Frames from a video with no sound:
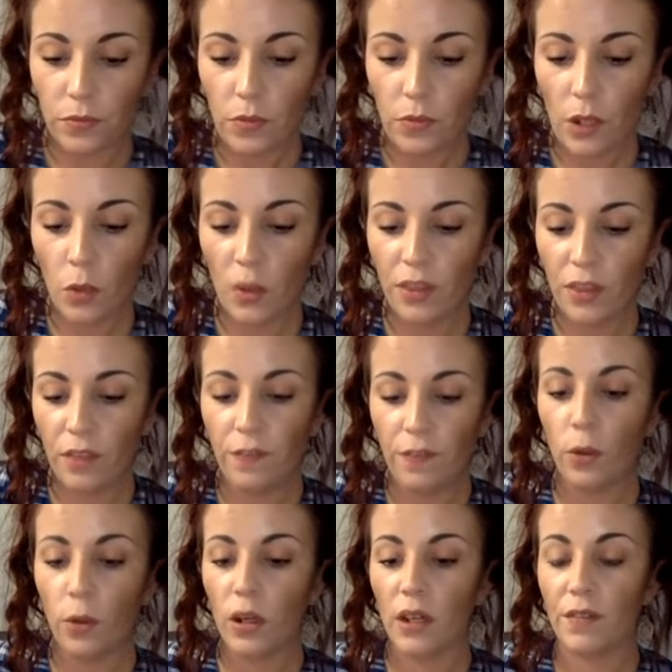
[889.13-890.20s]
With the
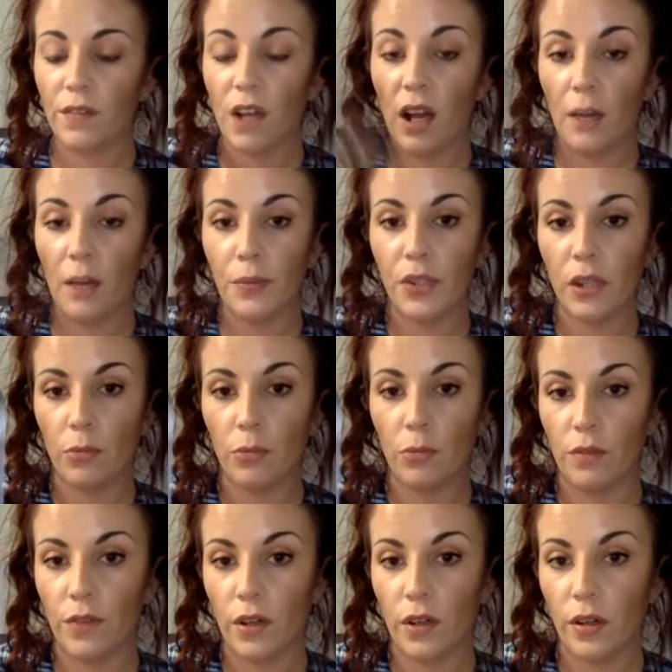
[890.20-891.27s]
Four of Cups in
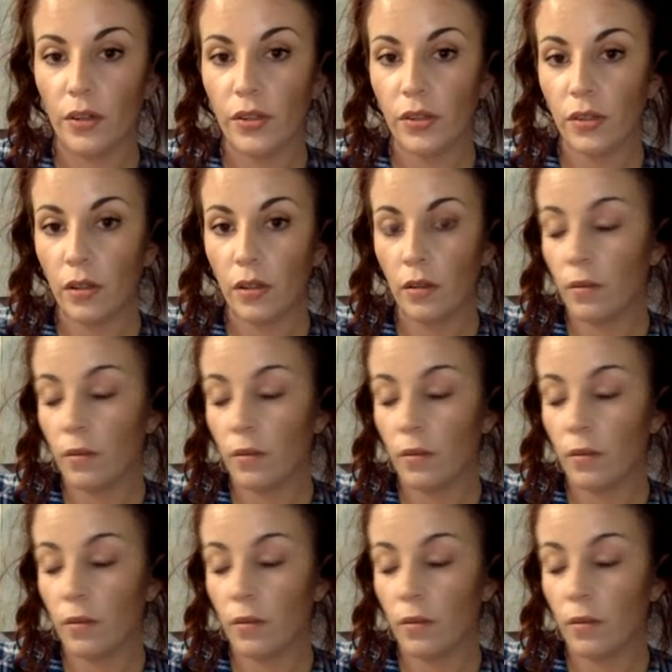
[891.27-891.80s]
reverse.